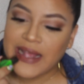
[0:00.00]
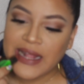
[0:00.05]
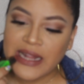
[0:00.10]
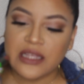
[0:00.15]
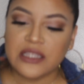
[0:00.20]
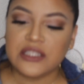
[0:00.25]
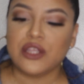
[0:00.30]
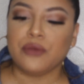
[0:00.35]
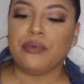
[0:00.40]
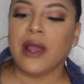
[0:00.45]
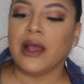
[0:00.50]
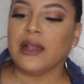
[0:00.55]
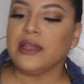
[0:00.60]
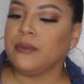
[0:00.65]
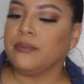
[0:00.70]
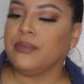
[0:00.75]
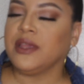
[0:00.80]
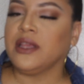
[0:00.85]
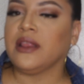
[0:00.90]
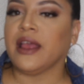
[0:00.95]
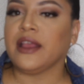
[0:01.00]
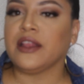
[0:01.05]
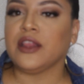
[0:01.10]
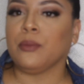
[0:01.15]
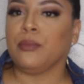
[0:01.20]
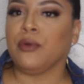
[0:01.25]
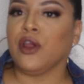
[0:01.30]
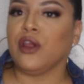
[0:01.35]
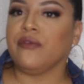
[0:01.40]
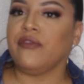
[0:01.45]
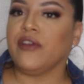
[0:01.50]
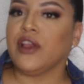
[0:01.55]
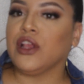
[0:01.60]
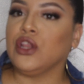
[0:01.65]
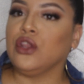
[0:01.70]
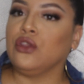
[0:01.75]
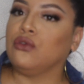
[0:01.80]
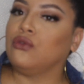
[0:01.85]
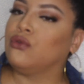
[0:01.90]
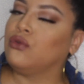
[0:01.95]
This will probably be like the perfect
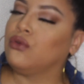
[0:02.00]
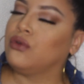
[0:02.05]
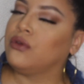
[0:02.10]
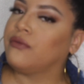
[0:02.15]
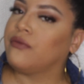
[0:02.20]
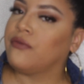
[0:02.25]
nude